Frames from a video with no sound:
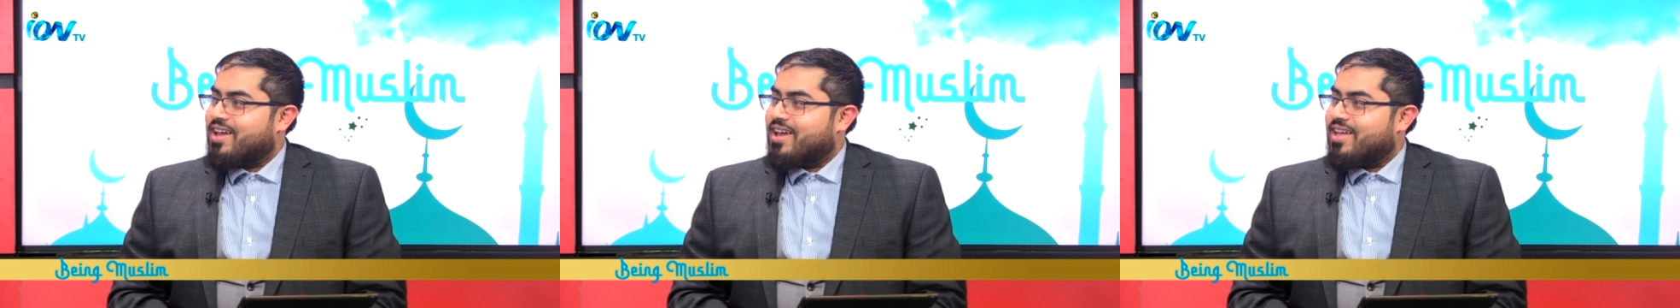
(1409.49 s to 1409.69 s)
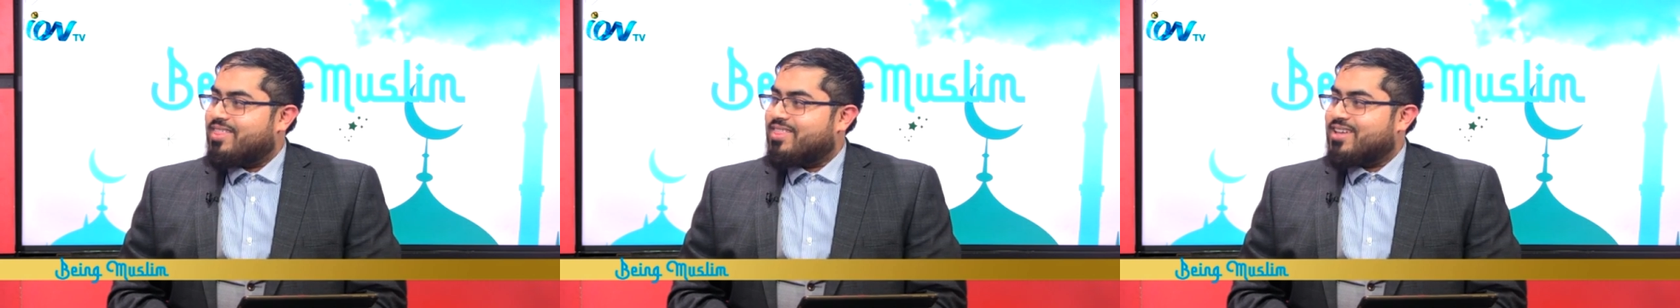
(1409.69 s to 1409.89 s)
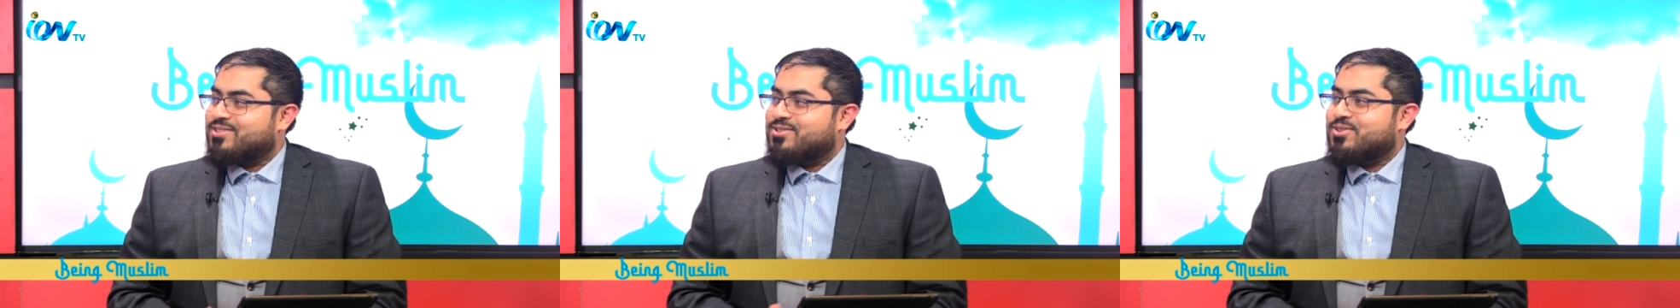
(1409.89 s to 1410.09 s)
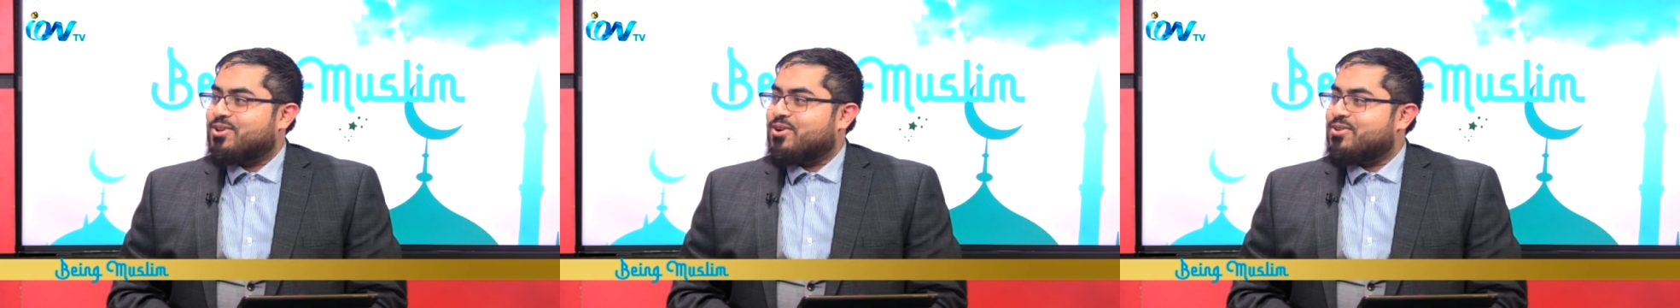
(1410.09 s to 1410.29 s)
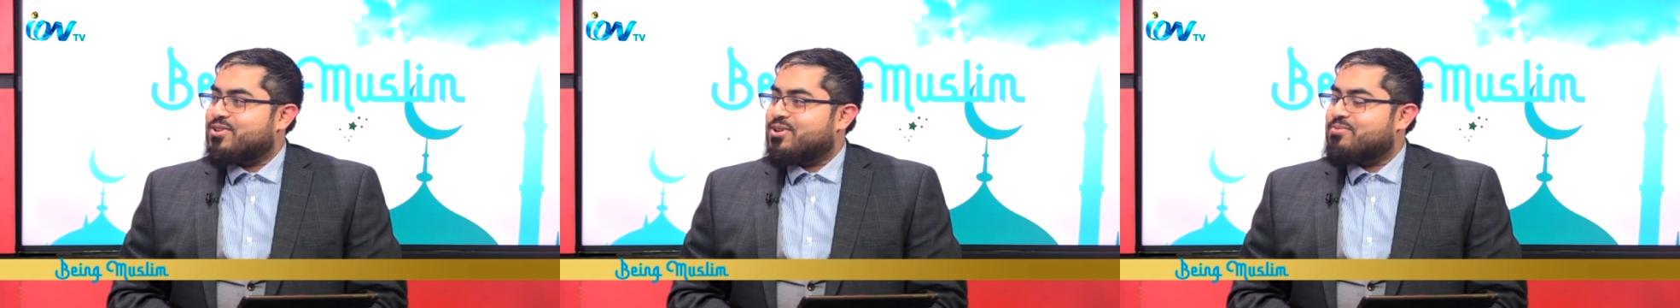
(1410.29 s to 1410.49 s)
and that's not the
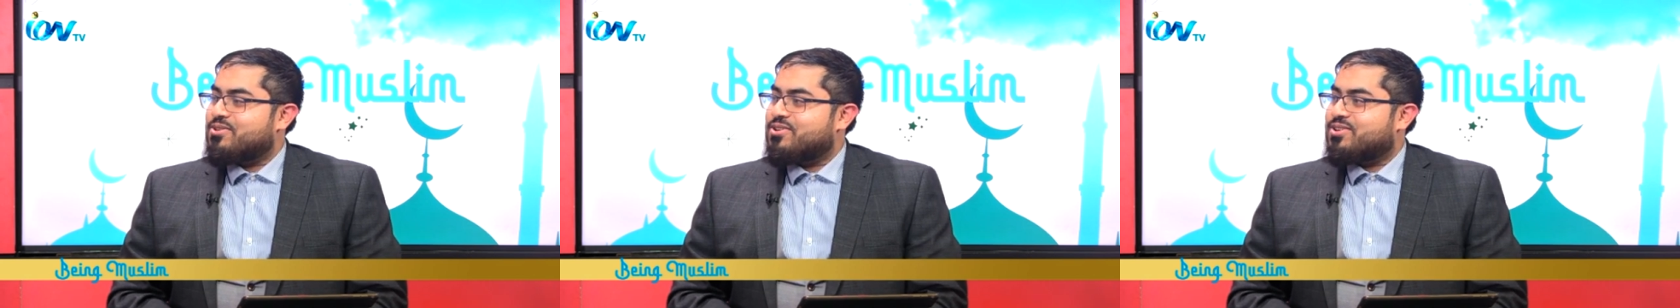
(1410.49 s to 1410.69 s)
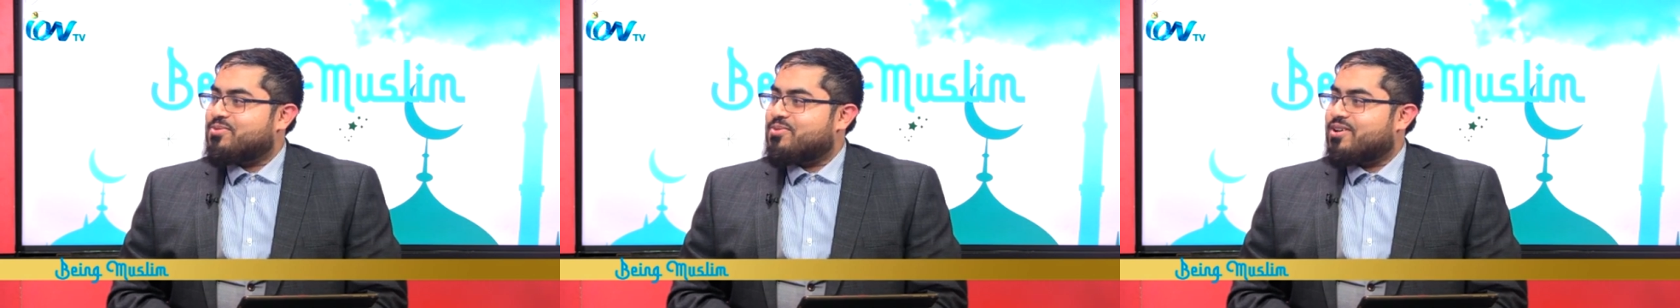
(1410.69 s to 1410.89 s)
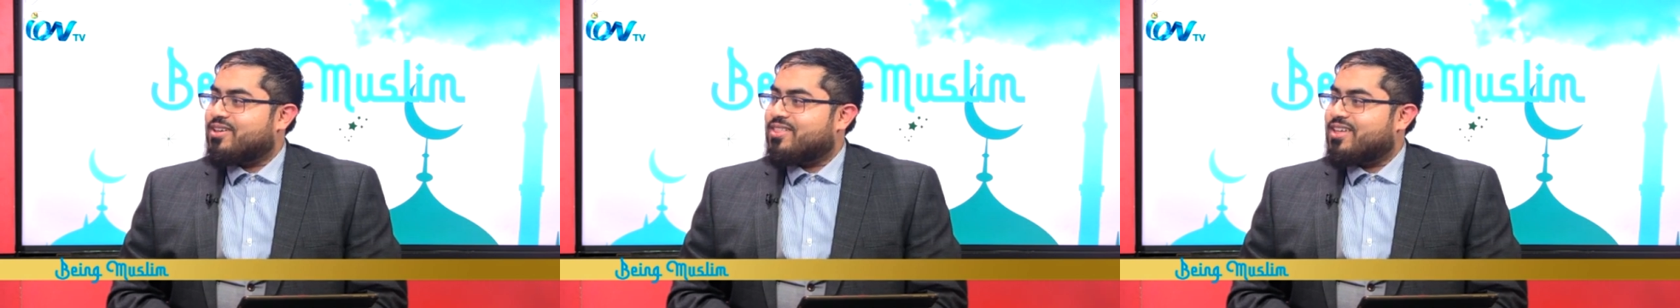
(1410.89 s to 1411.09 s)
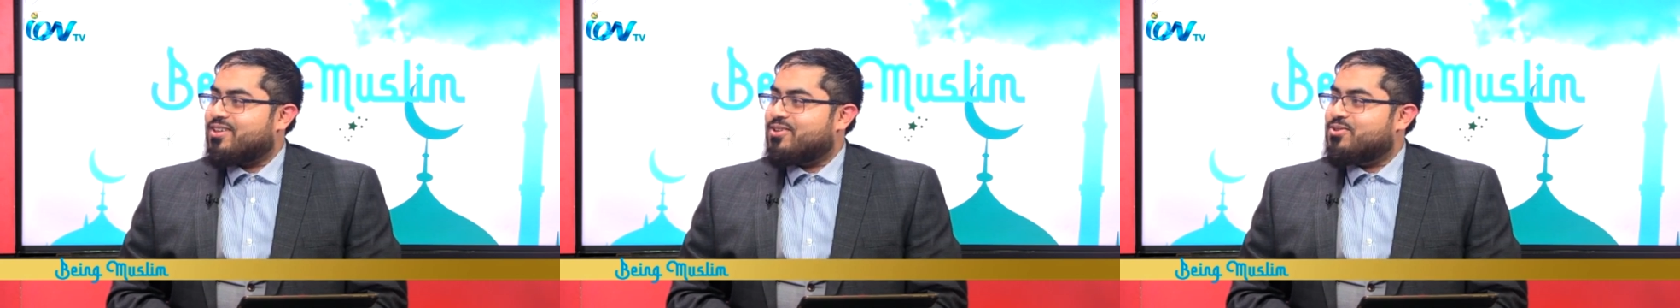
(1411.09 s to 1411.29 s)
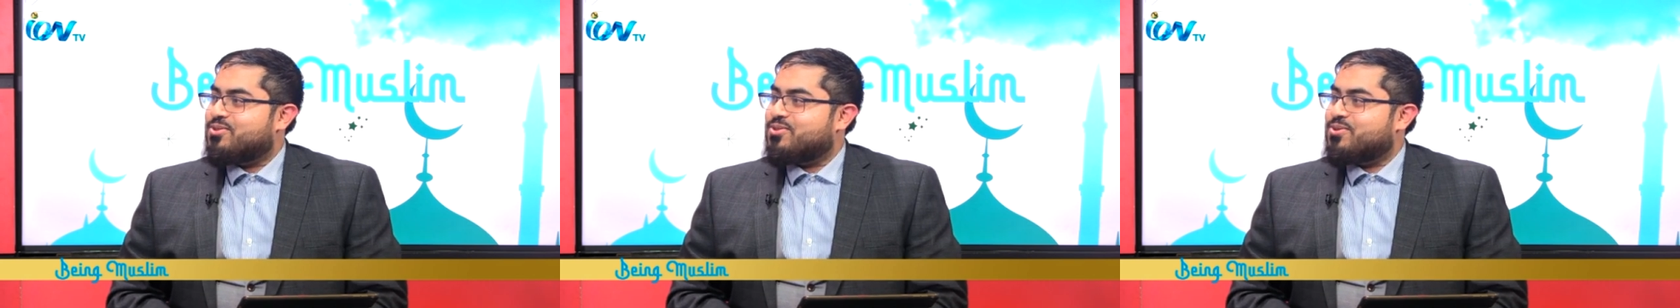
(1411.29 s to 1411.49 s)
only community work that
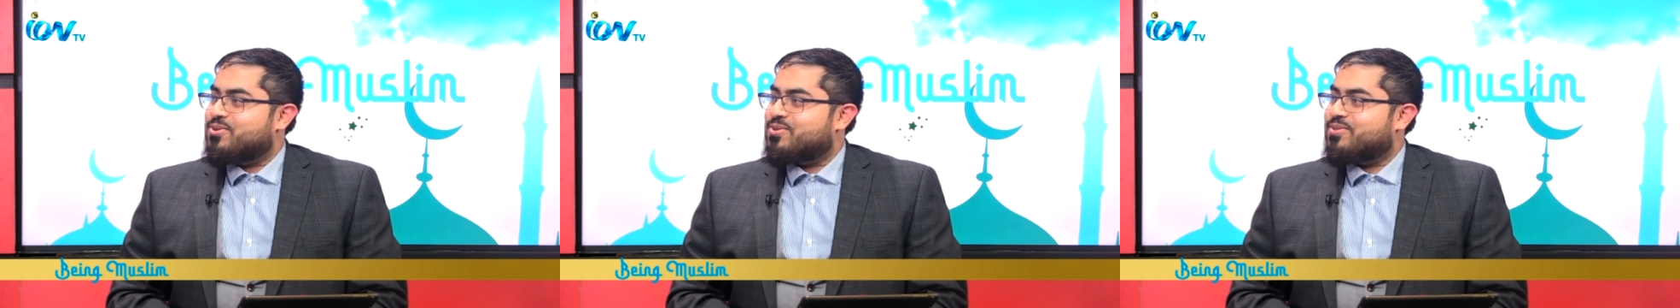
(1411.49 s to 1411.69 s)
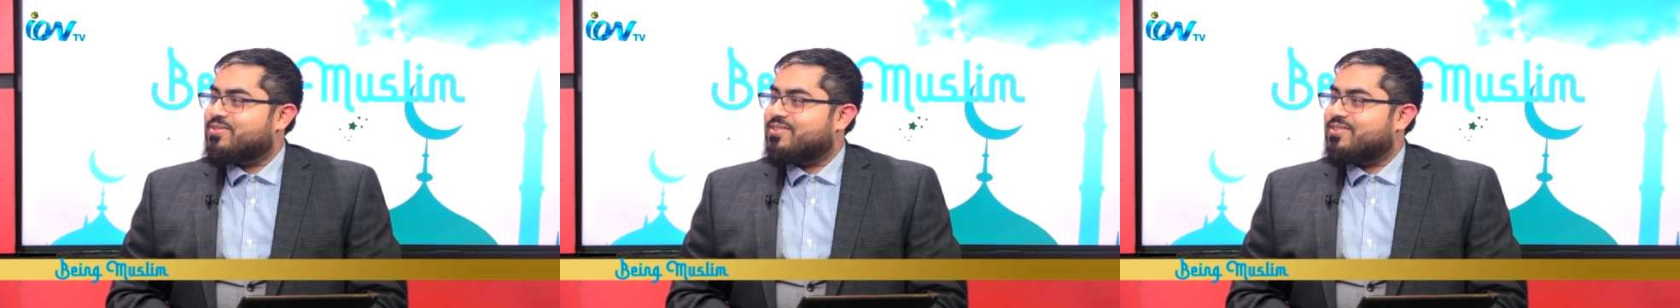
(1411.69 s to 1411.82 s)
you do.